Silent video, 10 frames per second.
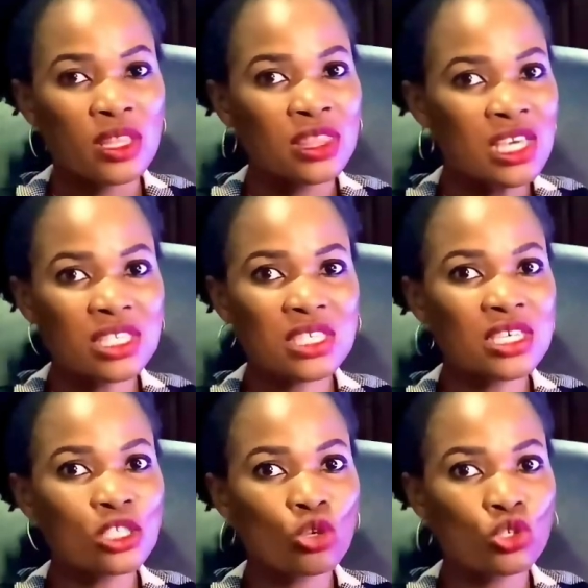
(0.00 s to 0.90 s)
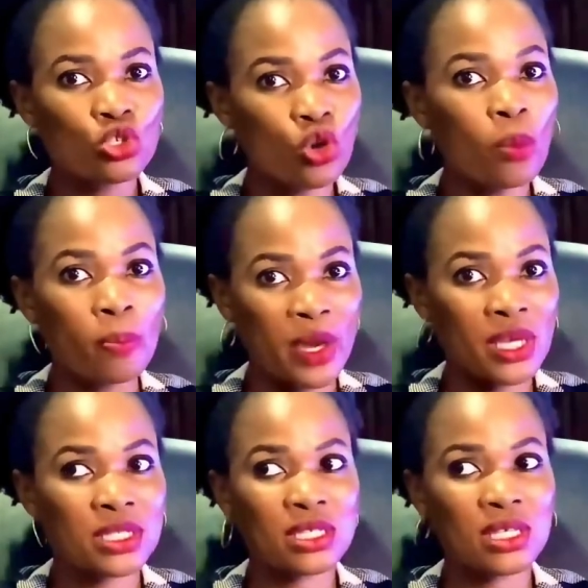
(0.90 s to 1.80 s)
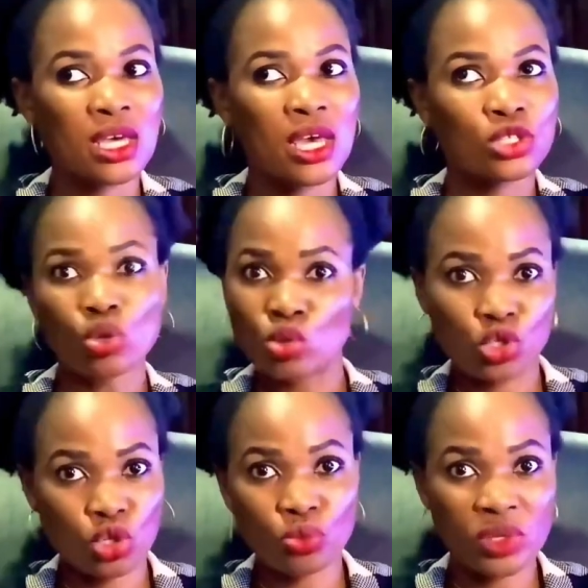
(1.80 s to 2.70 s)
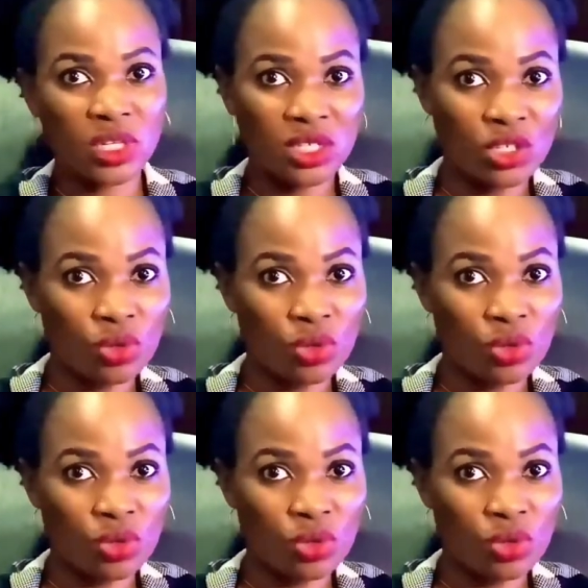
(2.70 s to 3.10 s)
This is not your best solution, really.